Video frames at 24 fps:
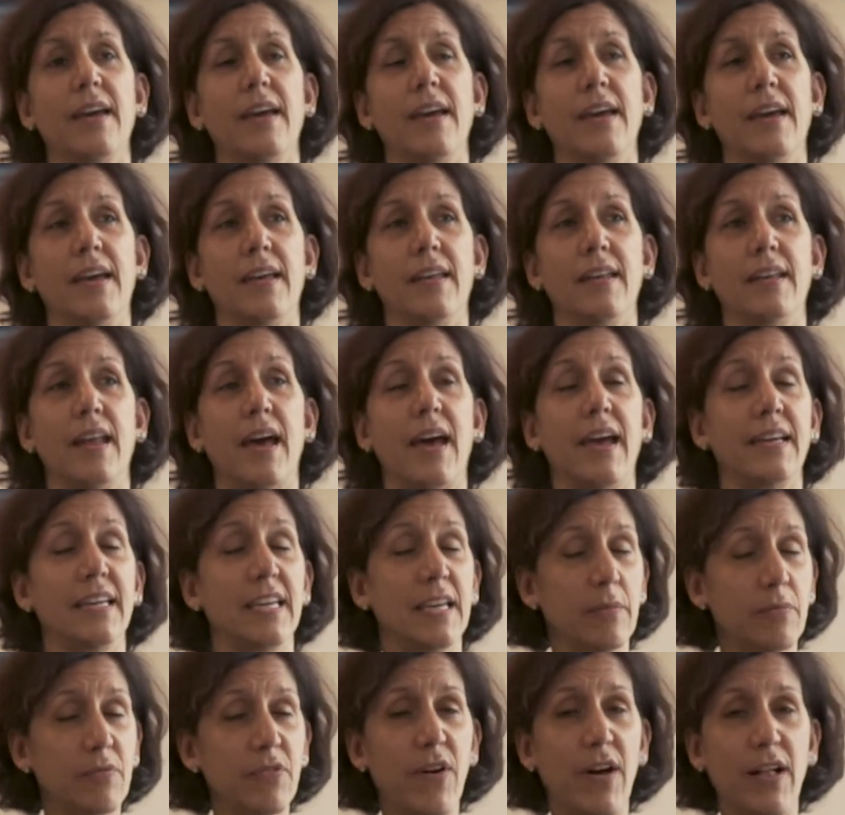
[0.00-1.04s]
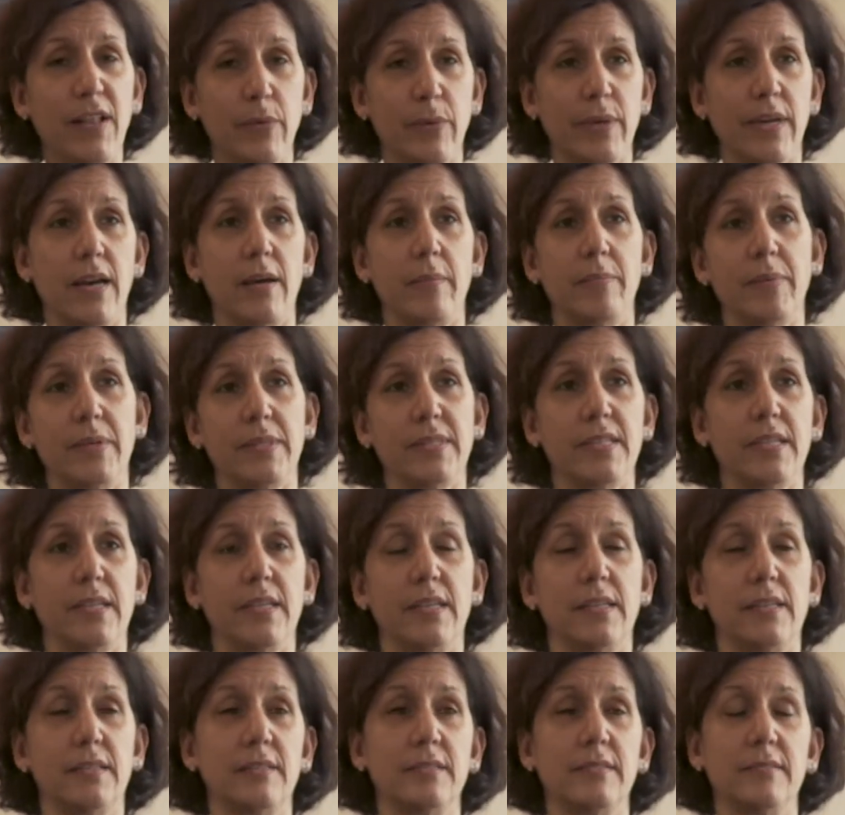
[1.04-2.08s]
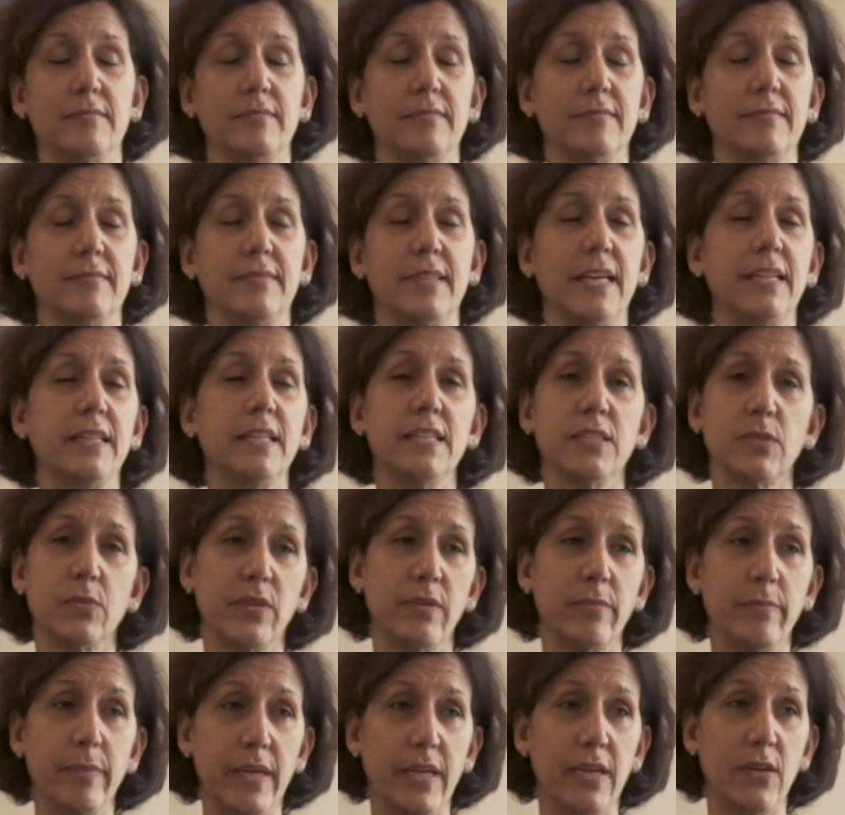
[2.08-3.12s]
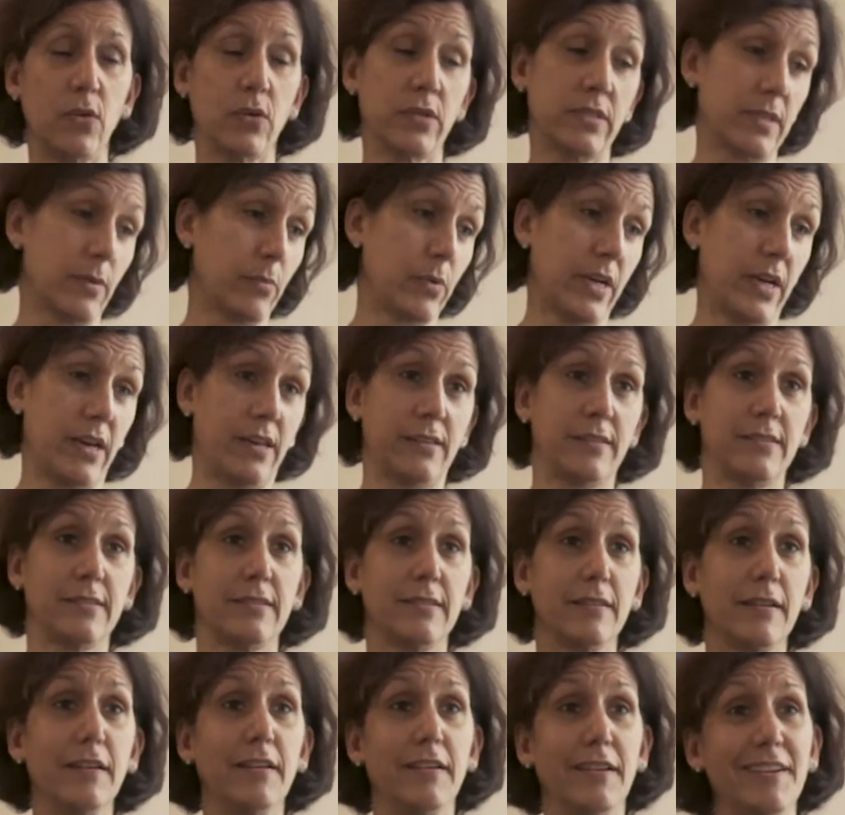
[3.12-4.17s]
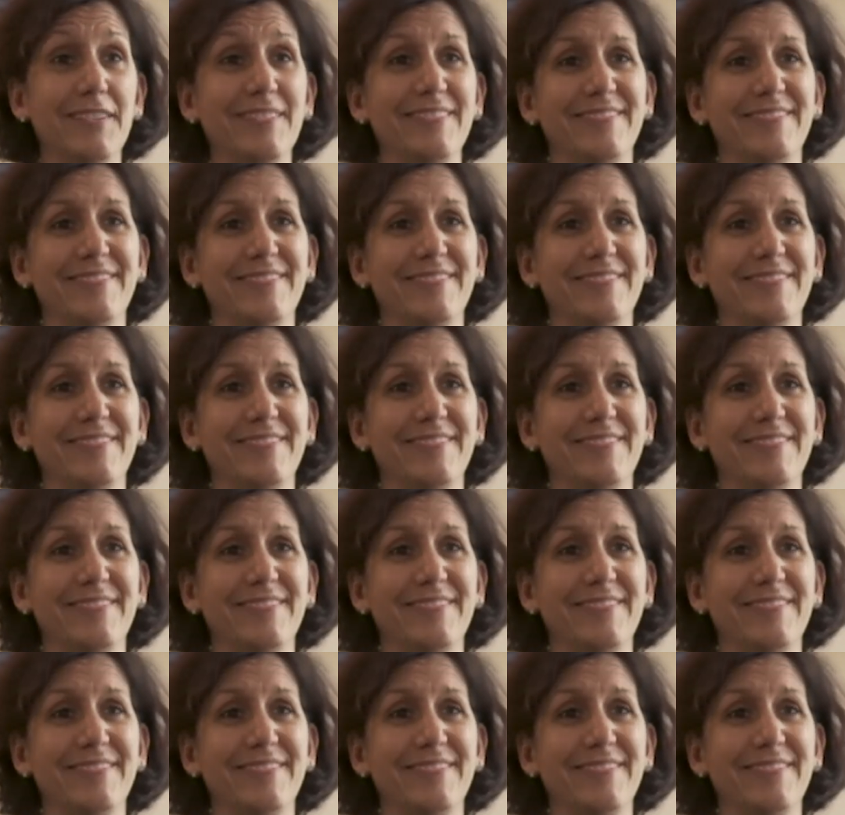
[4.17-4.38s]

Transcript: And I keep following up until they list with me or someone else.